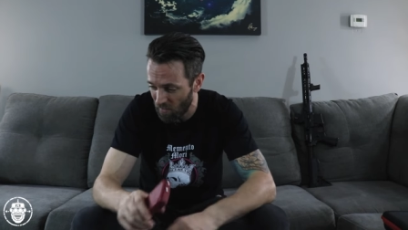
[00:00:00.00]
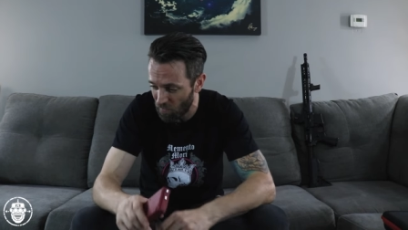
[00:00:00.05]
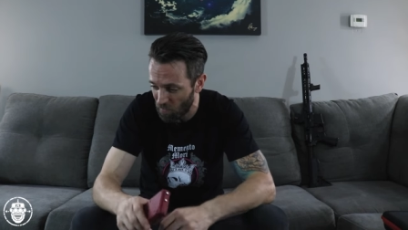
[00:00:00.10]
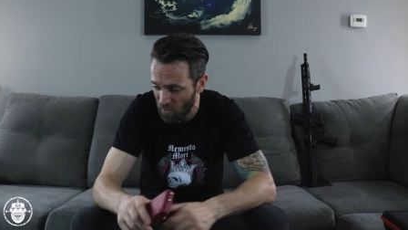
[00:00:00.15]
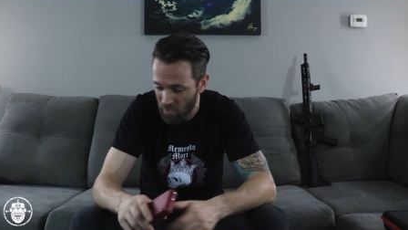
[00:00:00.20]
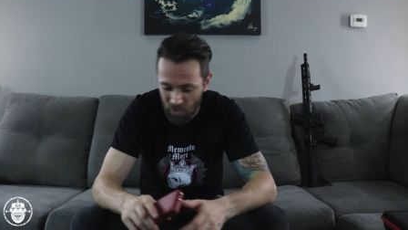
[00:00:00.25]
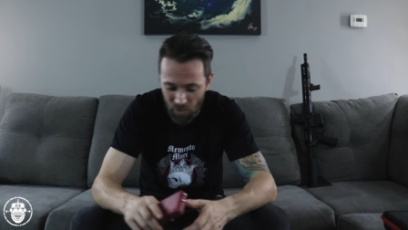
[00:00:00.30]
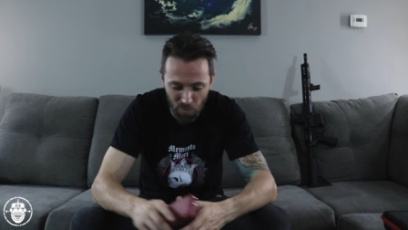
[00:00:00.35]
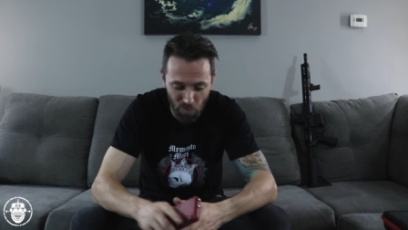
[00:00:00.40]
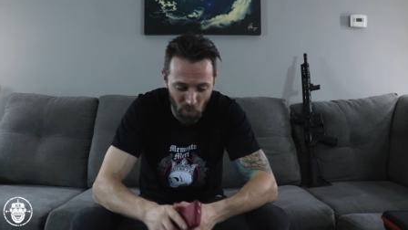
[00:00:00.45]

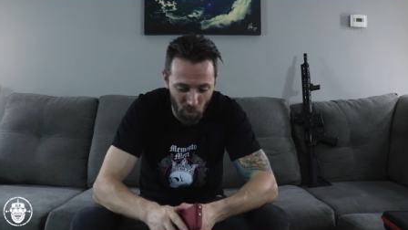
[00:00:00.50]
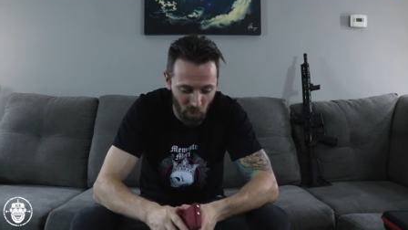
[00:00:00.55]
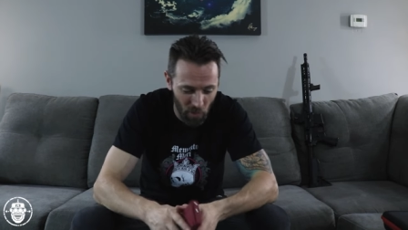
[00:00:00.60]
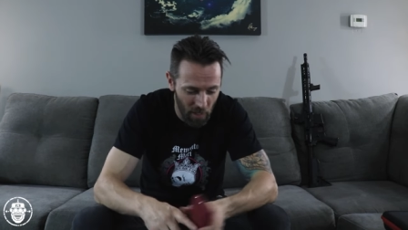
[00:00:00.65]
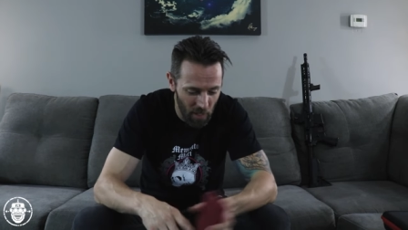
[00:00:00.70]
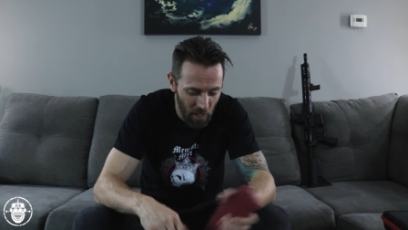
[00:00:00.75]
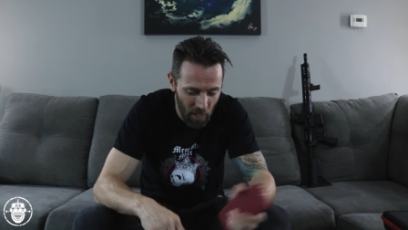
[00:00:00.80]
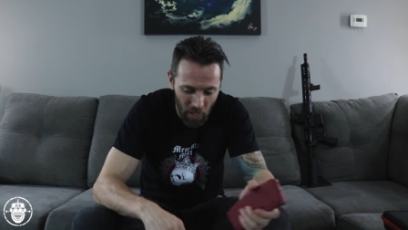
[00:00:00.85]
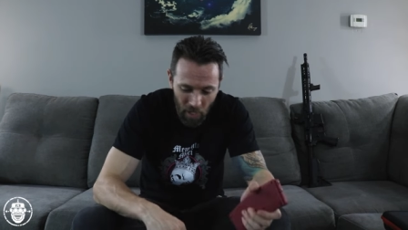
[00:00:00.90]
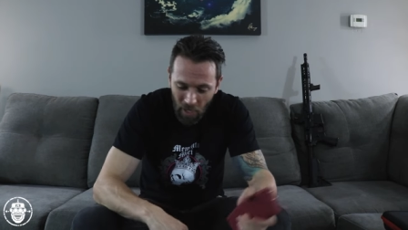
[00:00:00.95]
vision
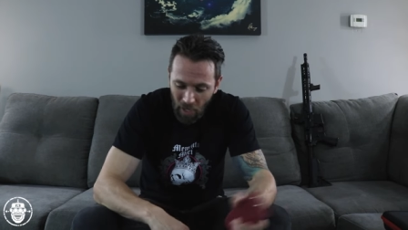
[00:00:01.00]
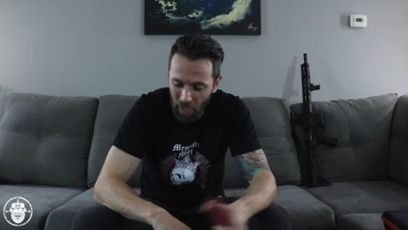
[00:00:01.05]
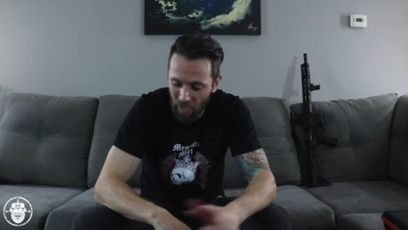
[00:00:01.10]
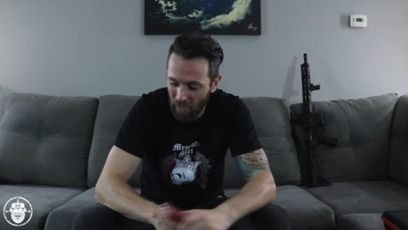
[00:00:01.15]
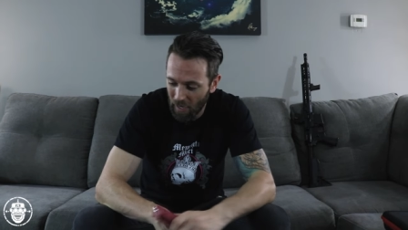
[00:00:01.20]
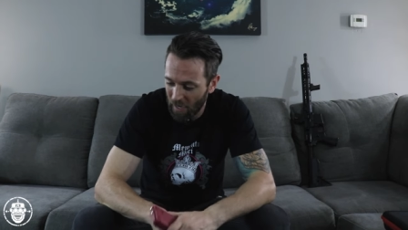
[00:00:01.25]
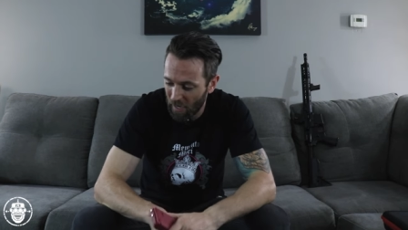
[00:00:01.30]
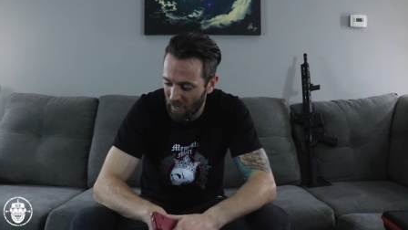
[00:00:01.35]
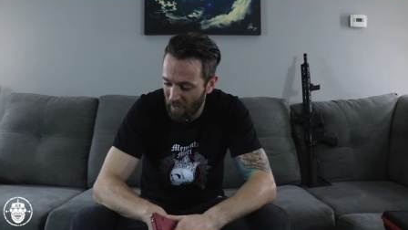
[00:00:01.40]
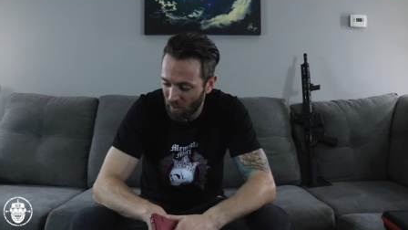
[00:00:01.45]
boy
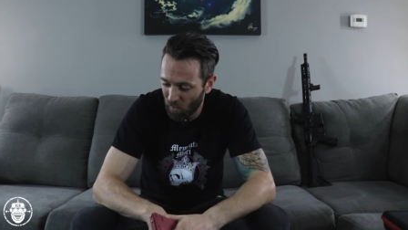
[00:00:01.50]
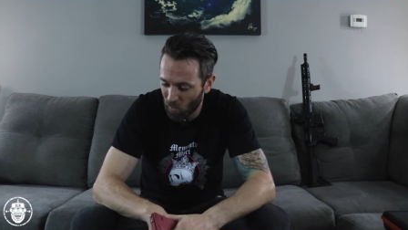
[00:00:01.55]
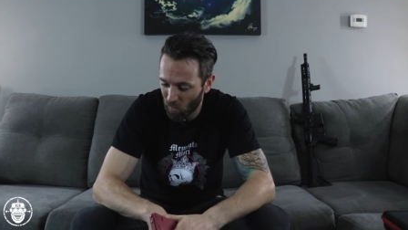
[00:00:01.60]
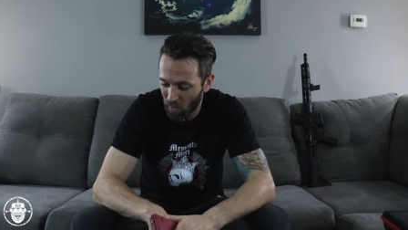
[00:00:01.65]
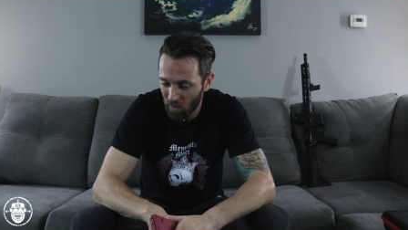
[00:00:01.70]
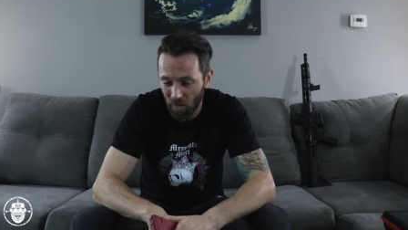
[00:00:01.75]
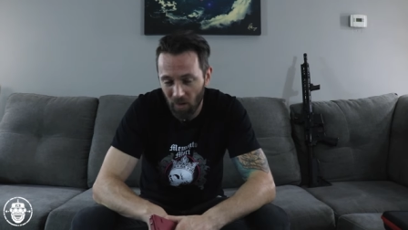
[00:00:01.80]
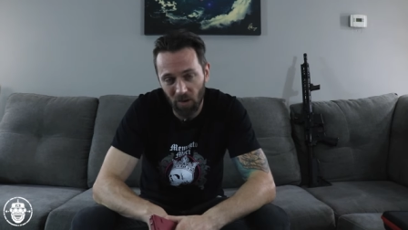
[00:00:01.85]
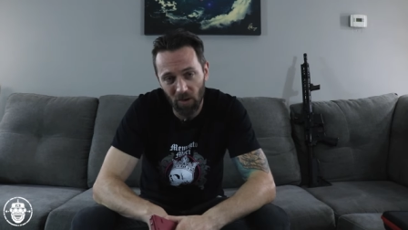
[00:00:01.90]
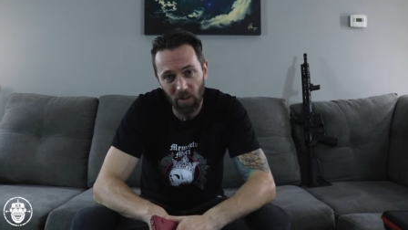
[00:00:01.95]
uh,
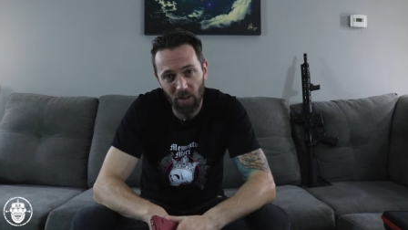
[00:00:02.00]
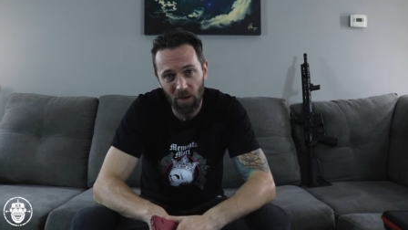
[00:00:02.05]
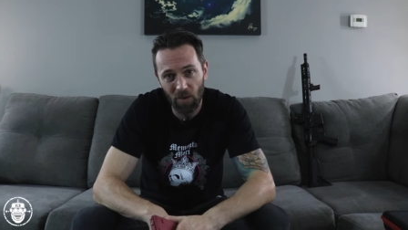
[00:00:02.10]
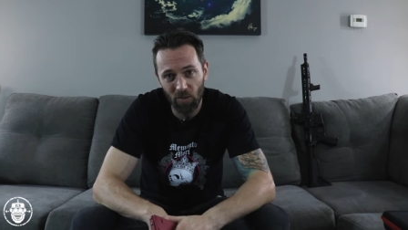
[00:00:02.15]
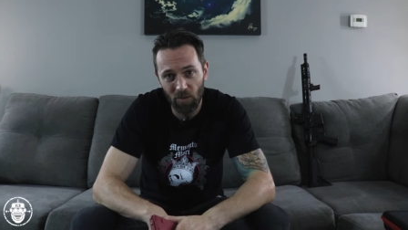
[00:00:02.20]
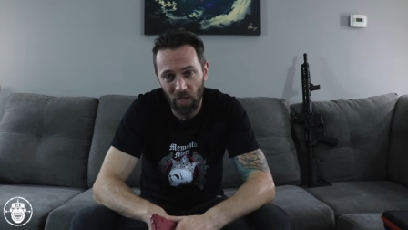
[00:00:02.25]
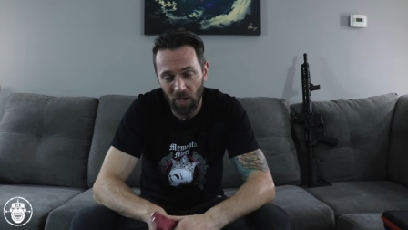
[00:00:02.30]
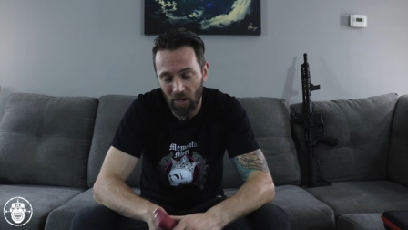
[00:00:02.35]
or girl out